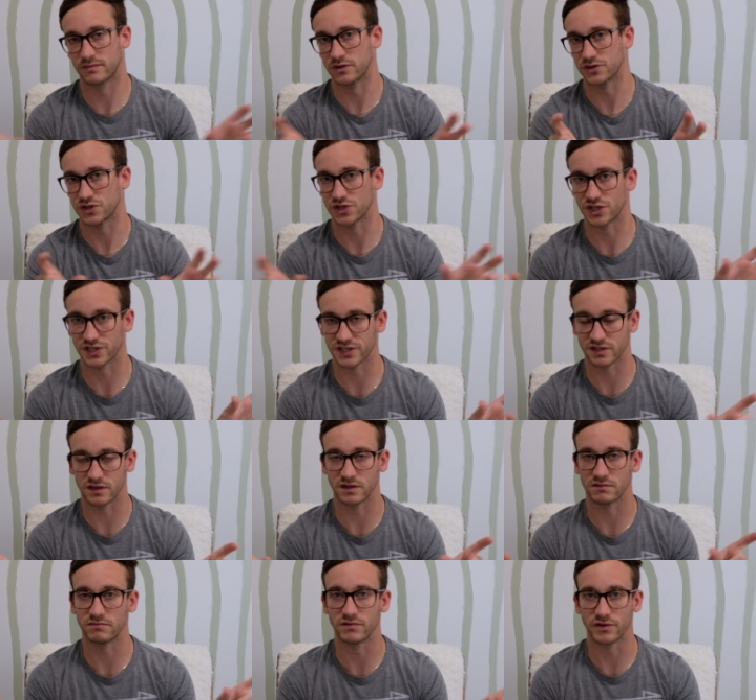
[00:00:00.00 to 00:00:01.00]
Those are just
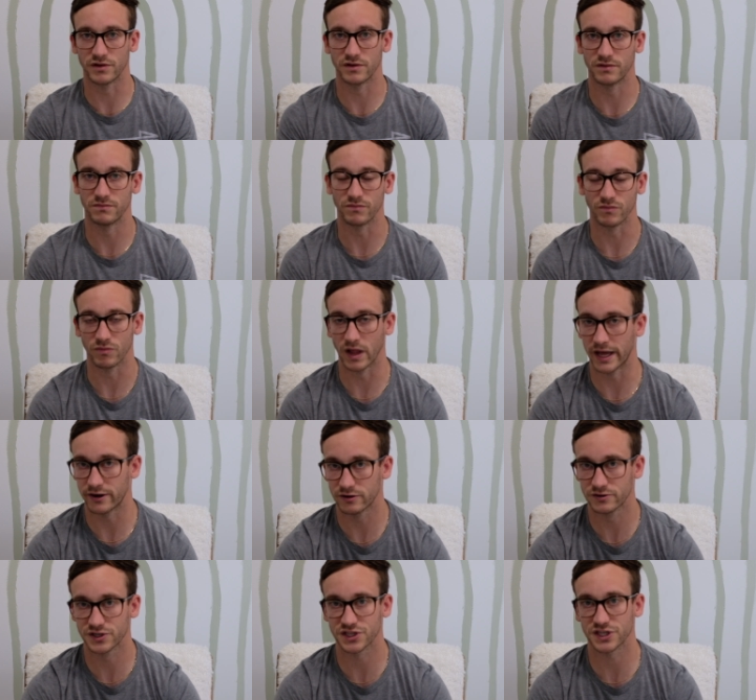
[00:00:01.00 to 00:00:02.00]
the
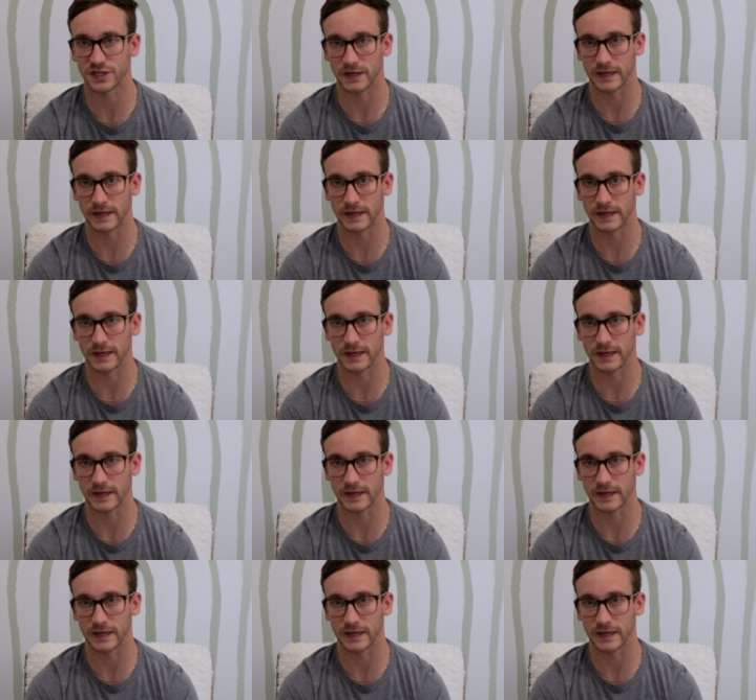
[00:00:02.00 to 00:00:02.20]
letters.